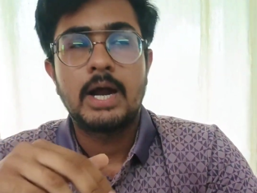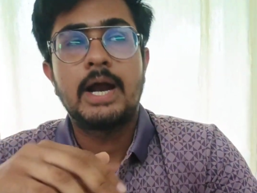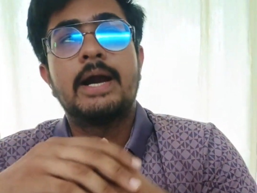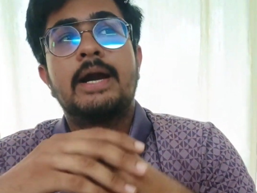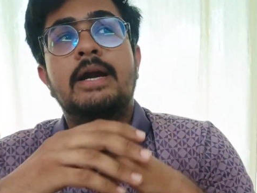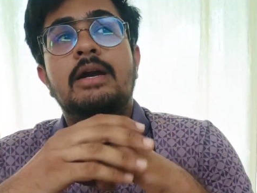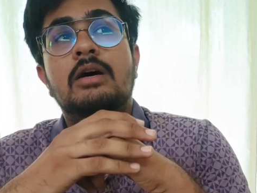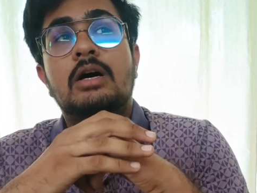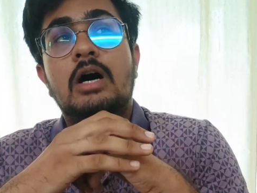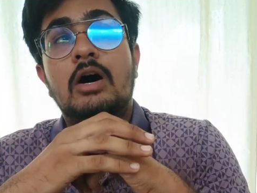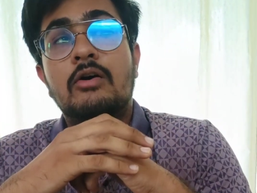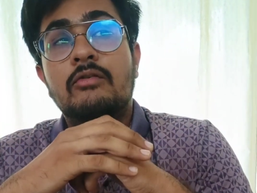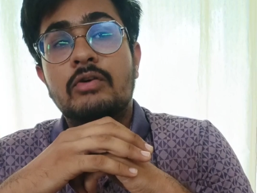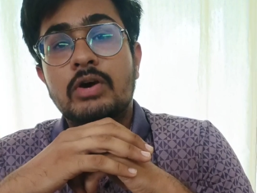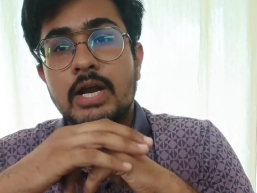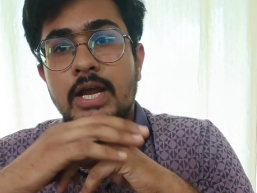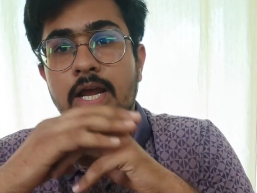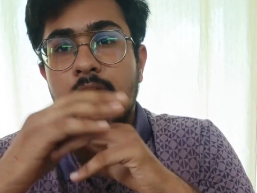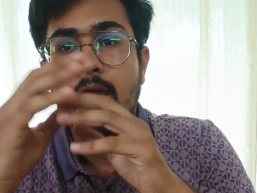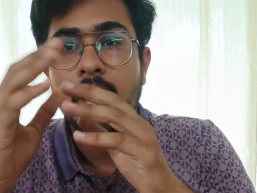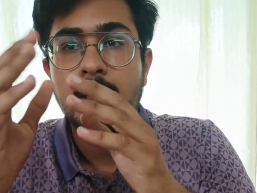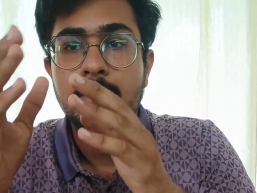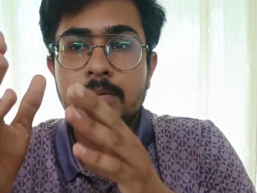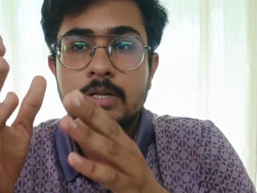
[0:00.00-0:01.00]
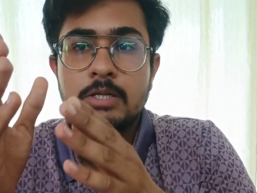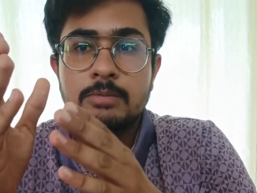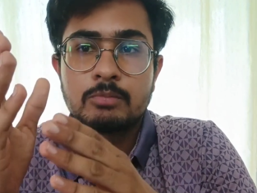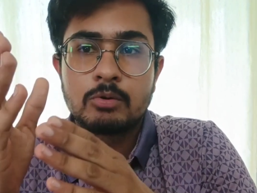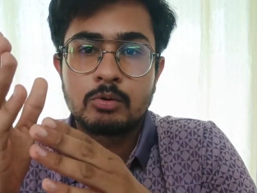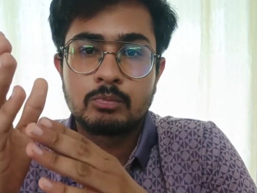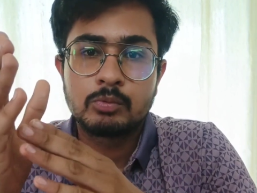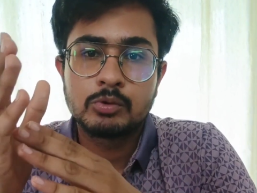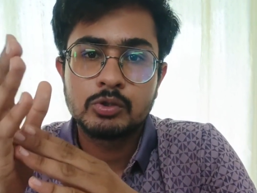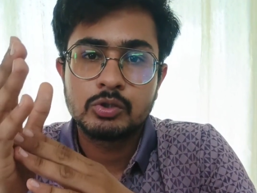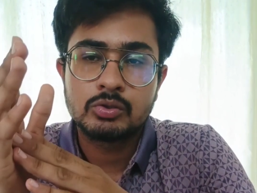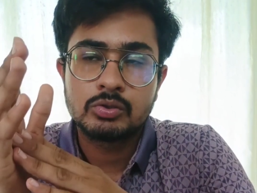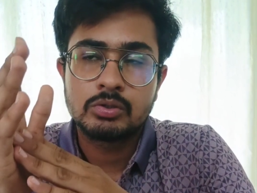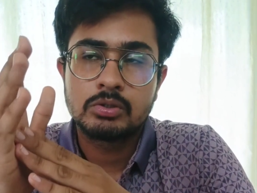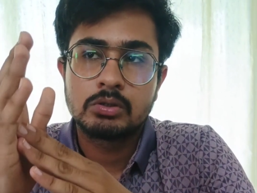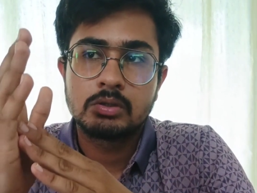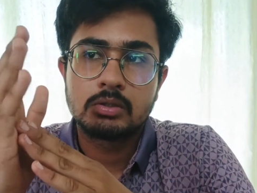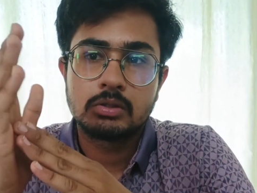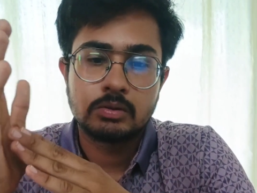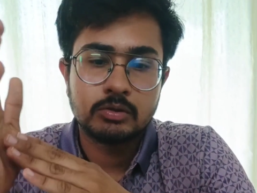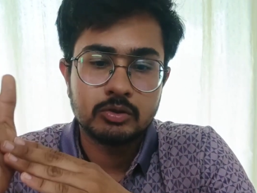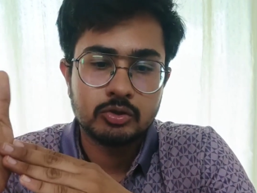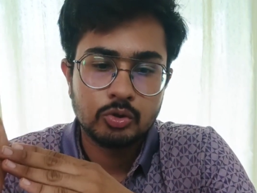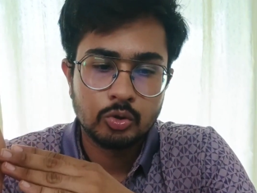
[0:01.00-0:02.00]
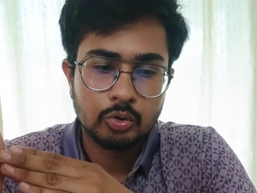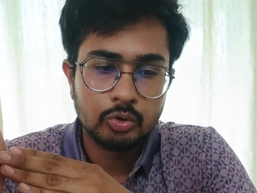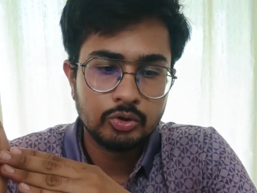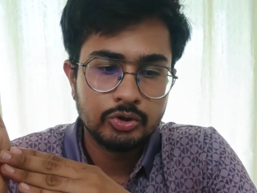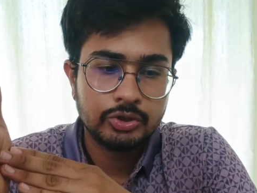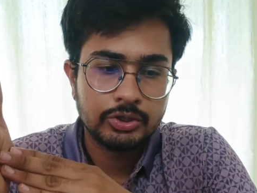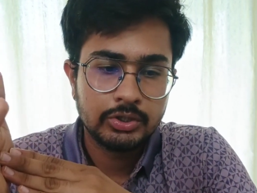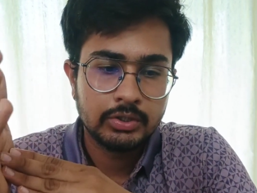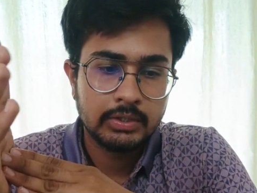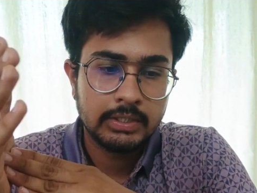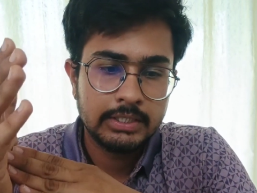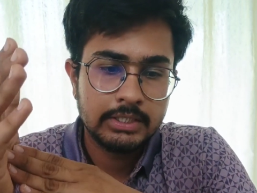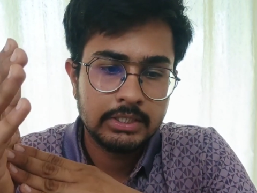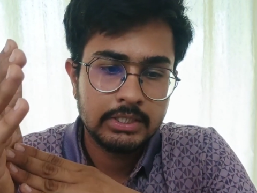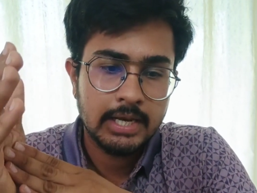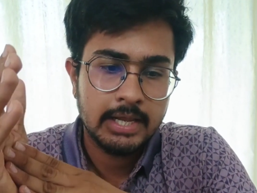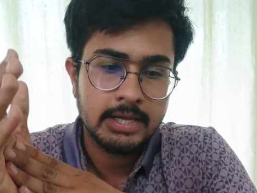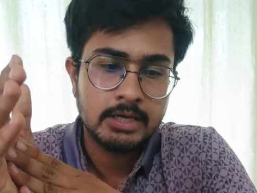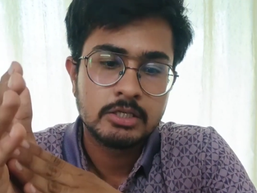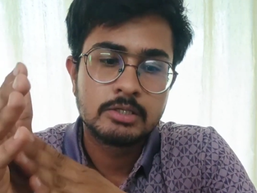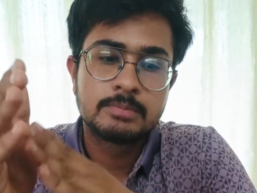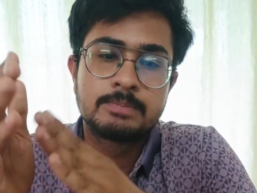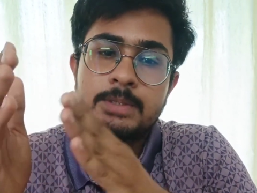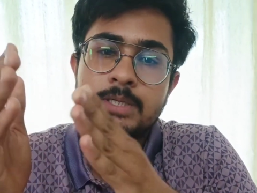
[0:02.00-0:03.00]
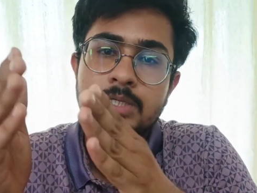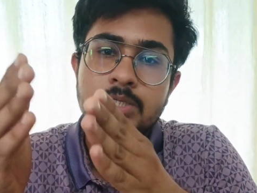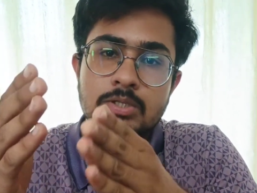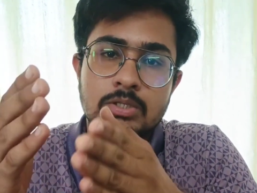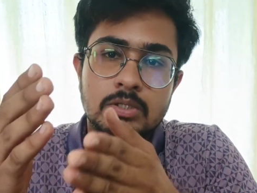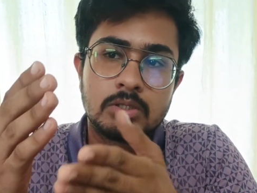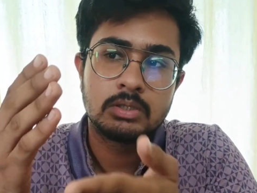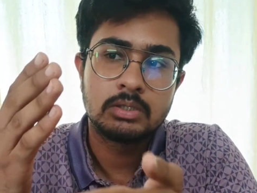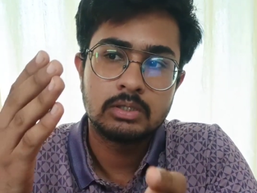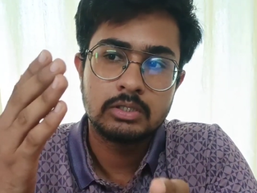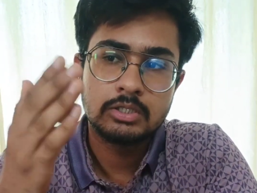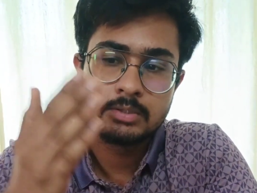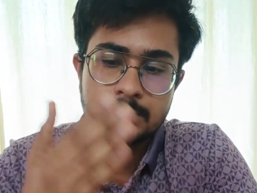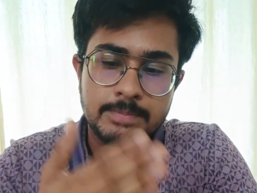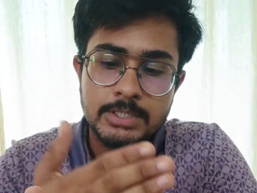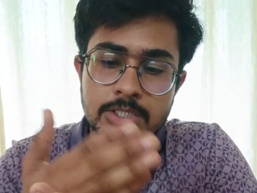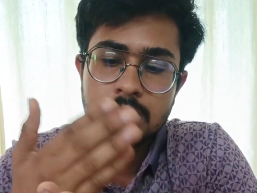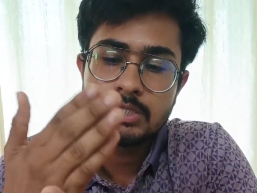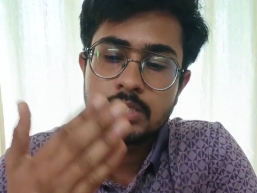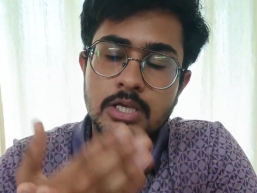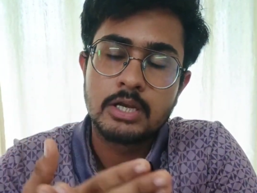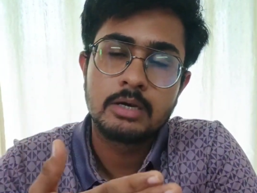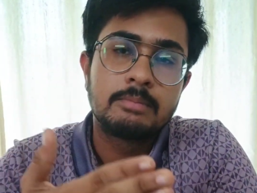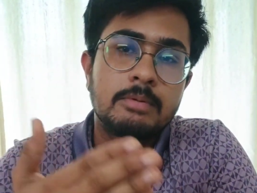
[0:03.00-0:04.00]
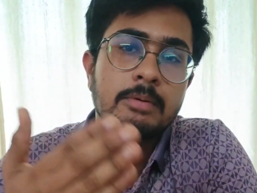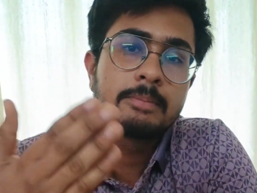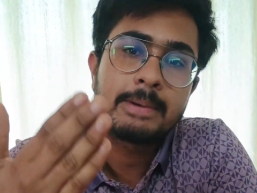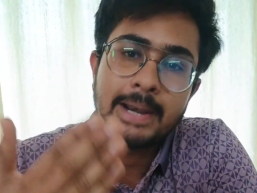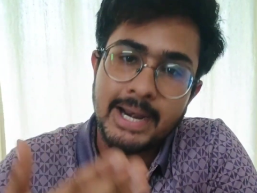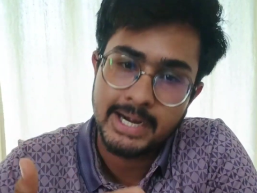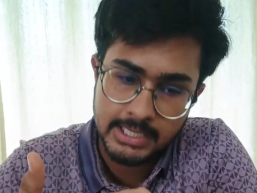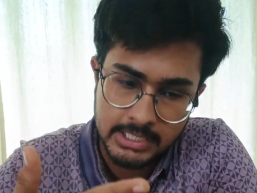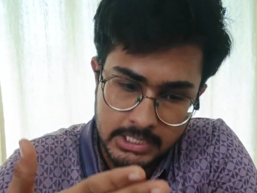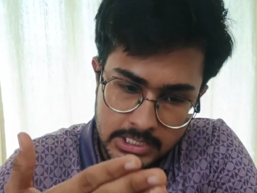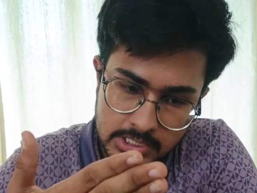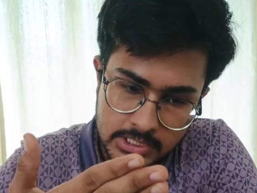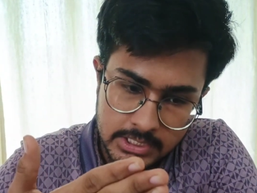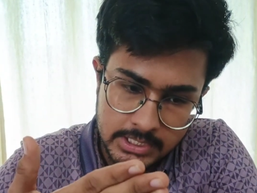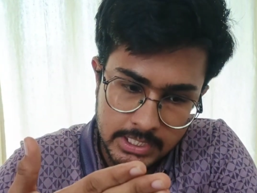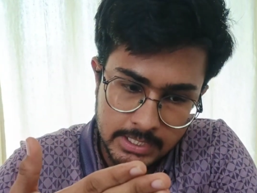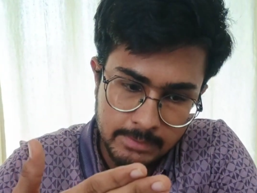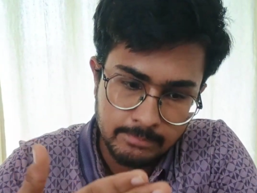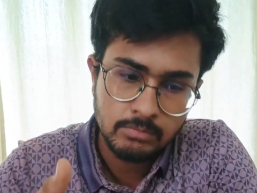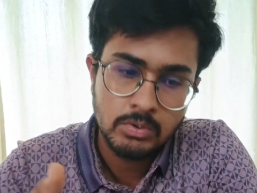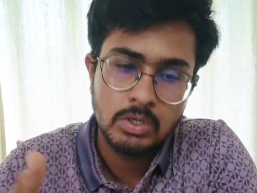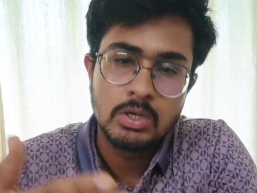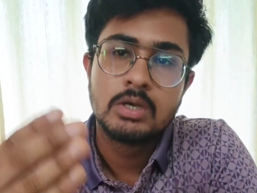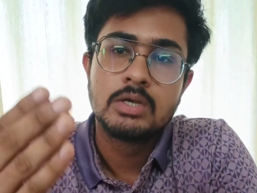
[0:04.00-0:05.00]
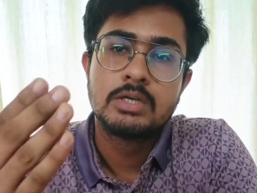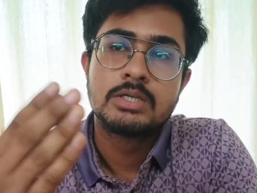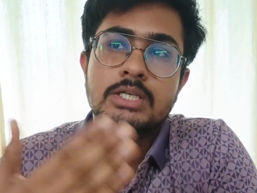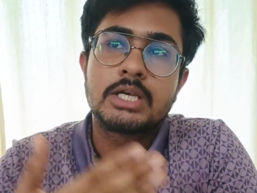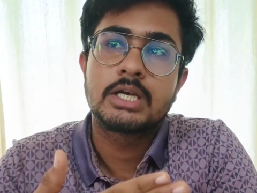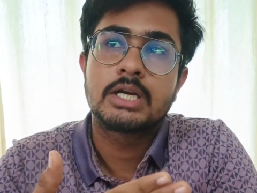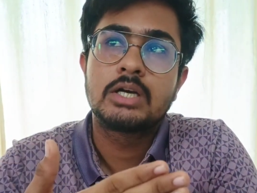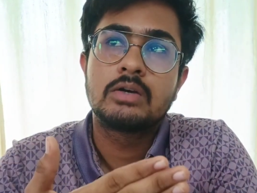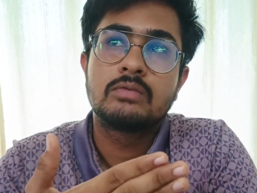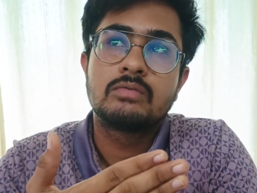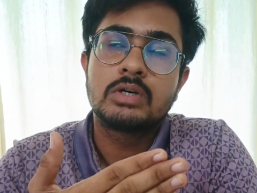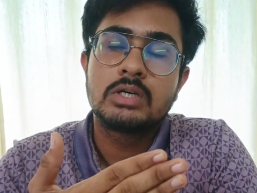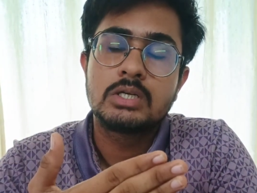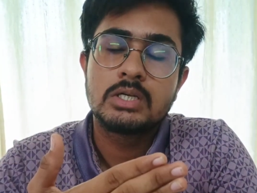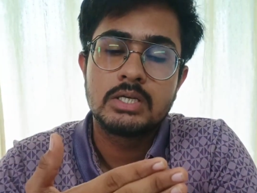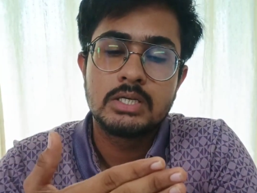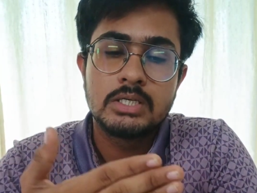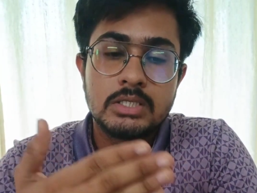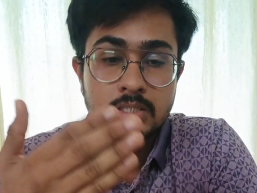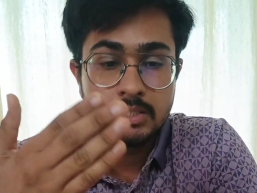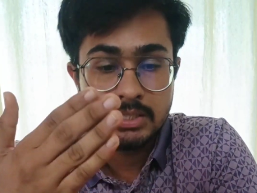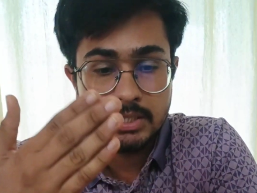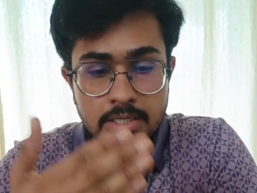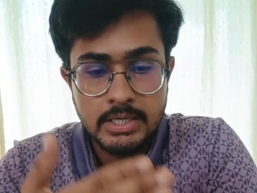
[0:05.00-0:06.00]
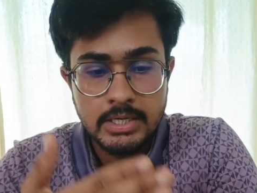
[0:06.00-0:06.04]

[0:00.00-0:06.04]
And our AML proposed solution is like speech therapy practice game. Second one is